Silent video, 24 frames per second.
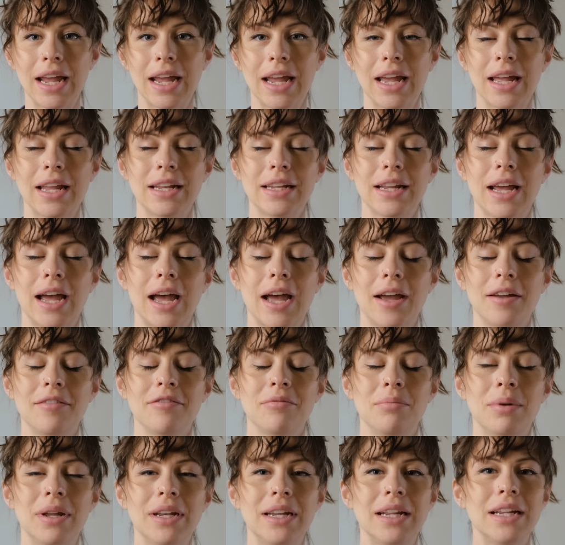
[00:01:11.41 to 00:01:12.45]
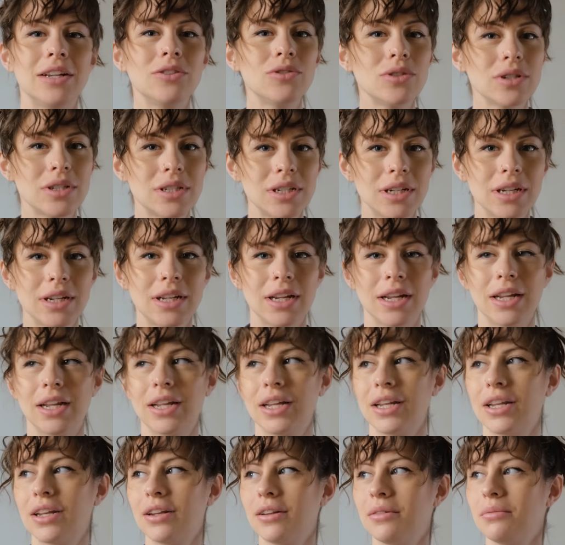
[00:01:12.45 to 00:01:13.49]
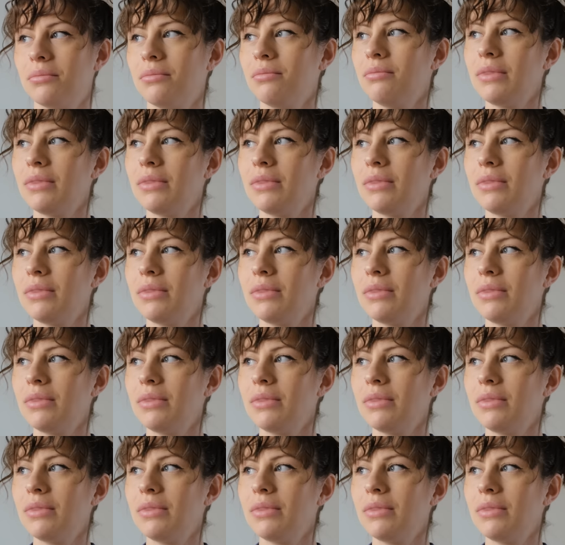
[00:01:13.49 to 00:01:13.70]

and I've been interested in